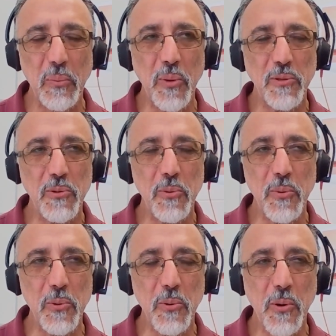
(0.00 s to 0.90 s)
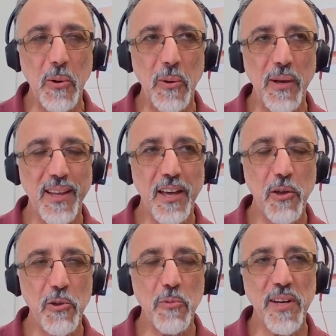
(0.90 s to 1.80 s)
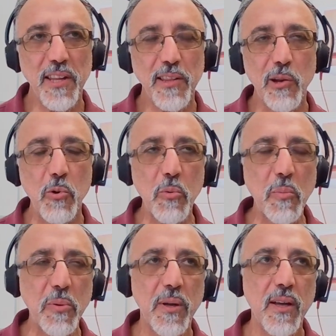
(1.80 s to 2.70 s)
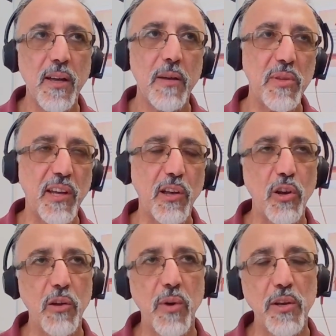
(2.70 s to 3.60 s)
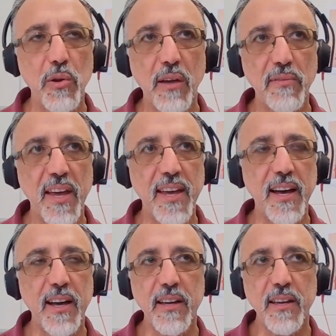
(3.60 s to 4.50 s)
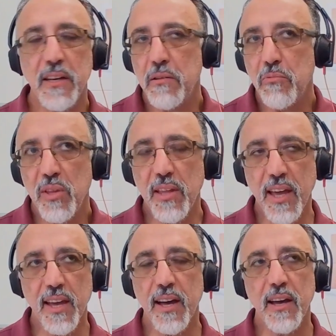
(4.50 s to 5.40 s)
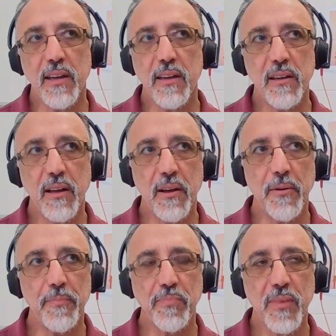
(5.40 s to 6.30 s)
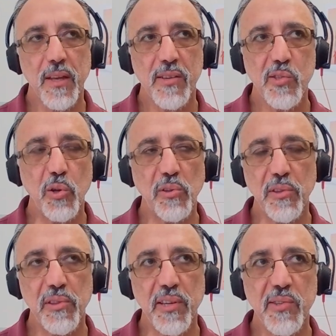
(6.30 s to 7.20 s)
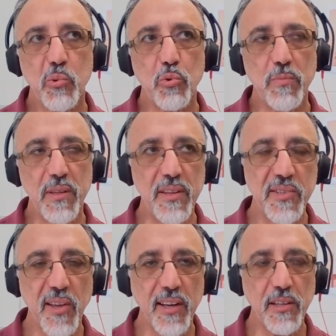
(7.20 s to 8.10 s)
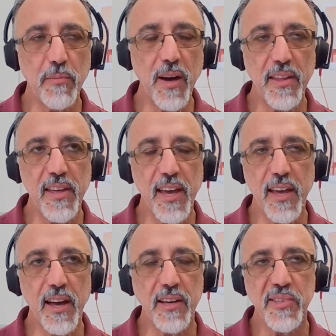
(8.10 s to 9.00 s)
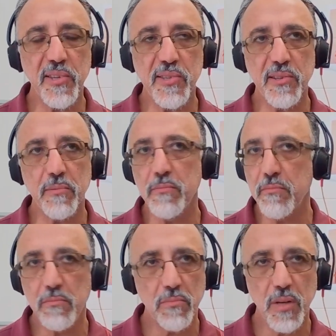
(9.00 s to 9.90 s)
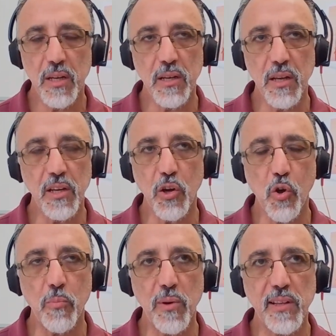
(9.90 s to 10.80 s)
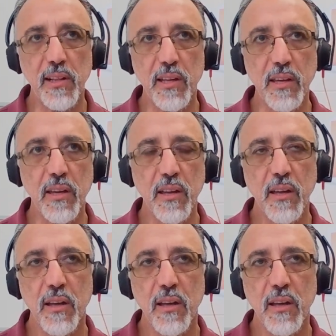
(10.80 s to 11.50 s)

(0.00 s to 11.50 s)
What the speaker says: what you call a human in the loop, particularly when you have AI. And with AI, certain things could be decided by the AI system in a completely